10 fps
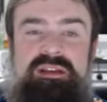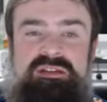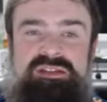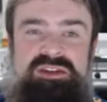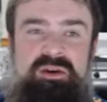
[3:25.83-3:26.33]

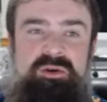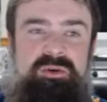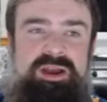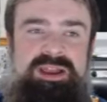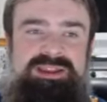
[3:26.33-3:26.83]

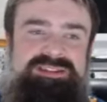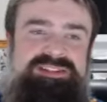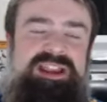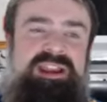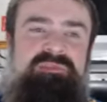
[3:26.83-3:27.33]
So, a
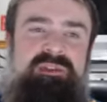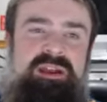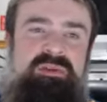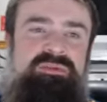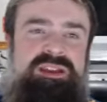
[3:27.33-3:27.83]
study
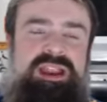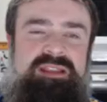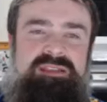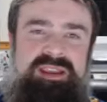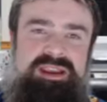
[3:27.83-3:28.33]
found
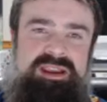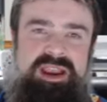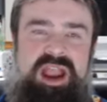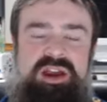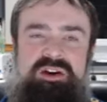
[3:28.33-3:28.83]
in
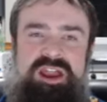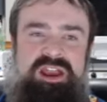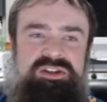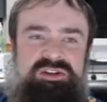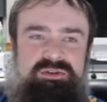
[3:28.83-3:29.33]
the
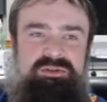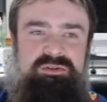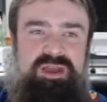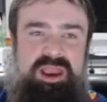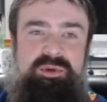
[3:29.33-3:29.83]

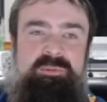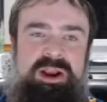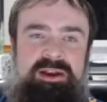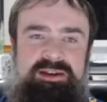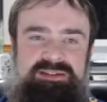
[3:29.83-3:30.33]
International
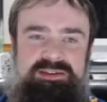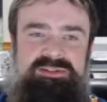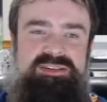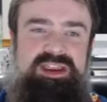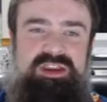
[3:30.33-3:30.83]
Hyperbaric
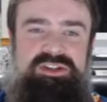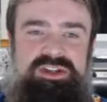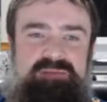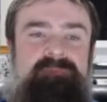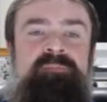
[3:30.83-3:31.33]

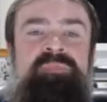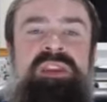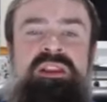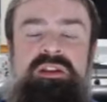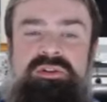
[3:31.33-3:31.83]
Association,
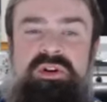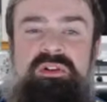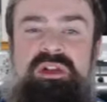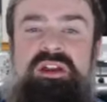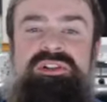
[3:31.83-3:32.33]

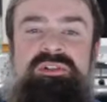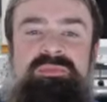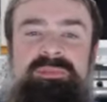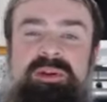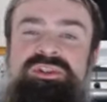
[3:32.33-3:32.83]
neurological
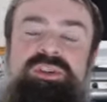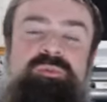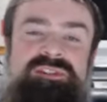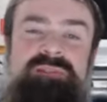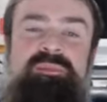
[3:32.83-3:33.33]
function
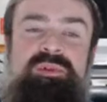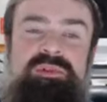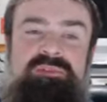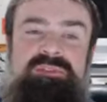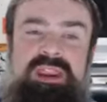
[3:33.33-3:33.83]
was
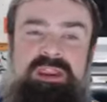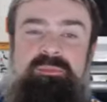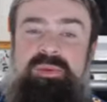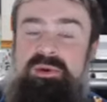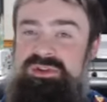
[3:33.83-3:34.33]
improved
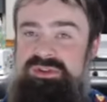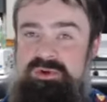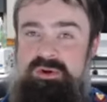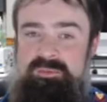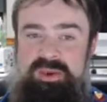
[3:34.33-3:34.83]
in post
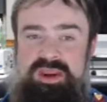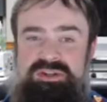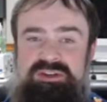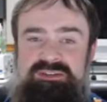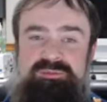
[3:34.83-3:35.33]
stroke
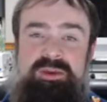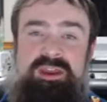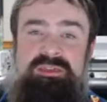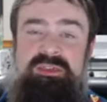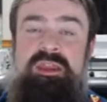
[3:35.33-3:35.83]
patients
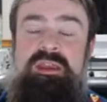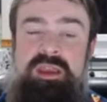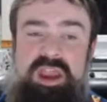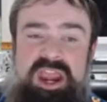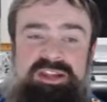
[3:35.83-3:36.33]
with
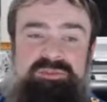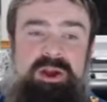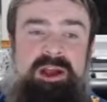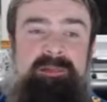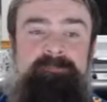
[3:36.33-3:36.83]

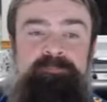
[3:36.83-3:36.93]
hbot.